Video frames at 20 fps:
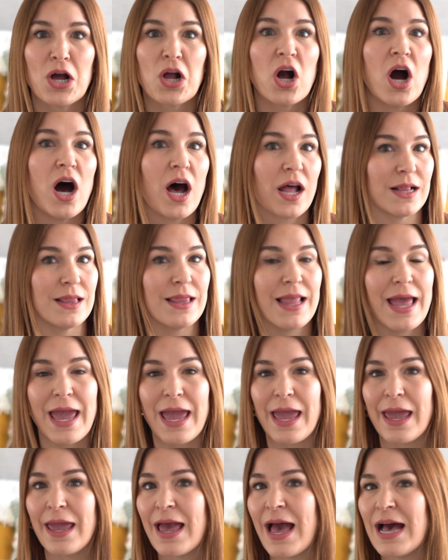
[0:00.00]

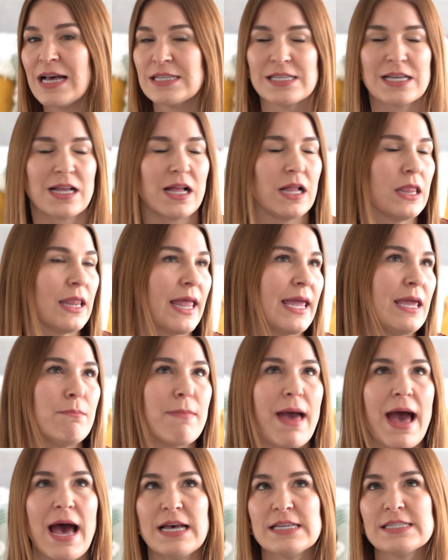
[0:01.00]
Caudalie has a clay
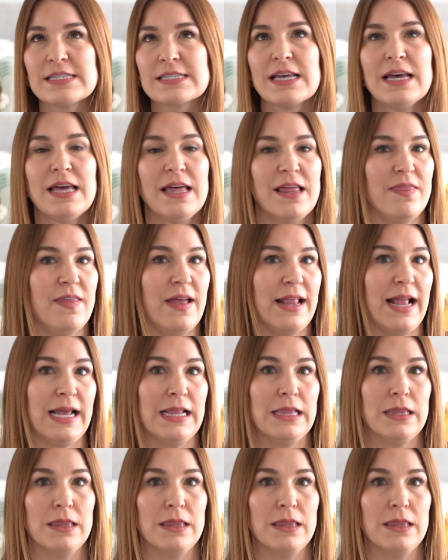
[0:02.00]
mask that I